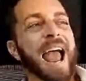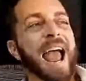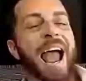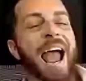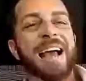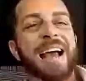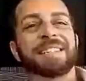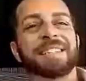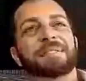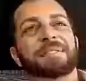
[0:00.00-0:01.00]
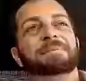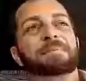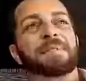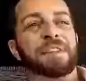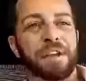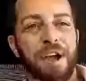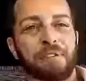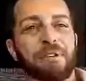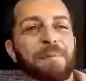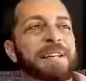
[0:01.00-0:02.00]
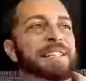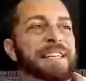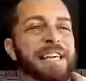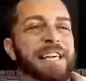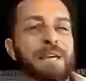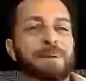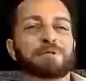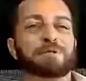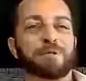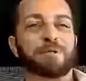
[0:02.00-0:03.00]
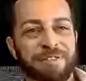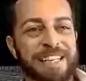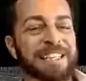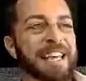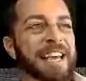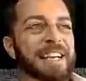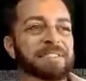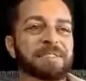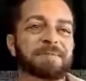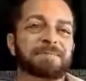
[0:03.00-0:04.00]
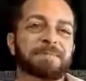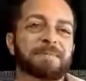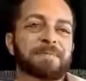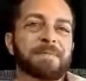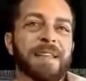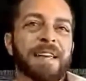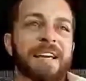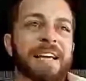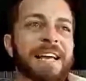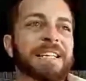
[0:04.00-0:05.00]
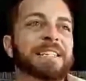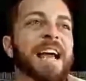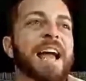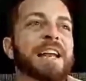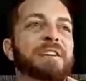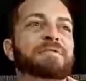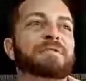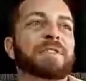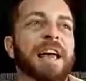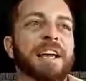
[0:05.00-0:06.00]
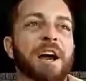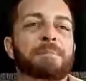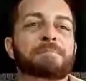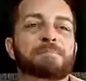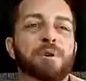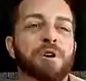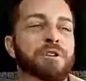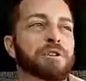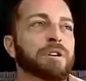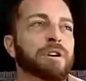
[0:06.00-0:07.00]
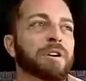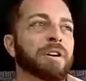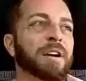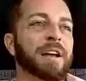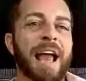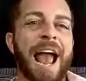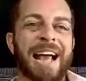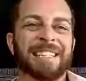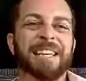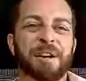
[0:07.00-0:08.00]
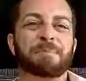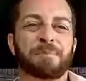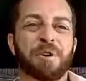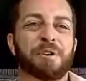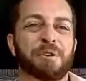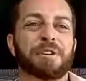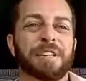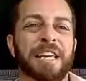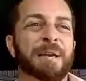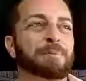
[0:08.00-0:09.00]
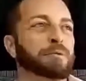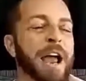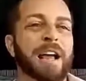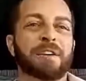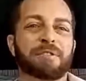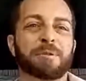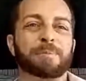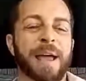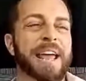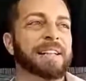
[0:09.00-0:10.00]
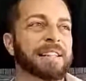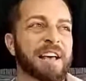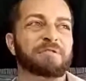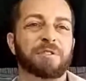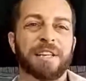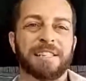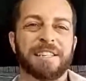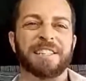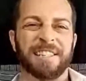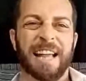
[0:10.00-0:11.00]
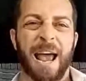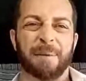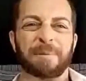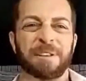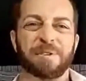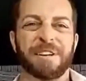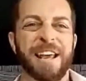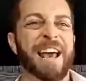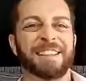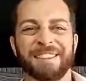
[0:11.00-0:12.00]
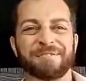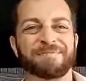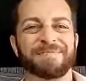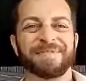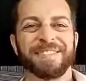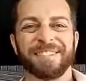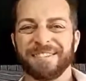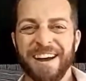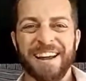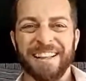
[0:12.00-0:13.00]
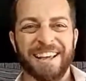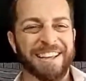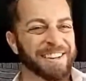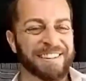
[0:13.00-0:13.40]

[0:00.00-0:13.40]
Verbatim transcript: asking the government to keep track of these things is kind of like a murderer, asking a murderer to keep track of your pain levels as he's stabbing you to death, right? Like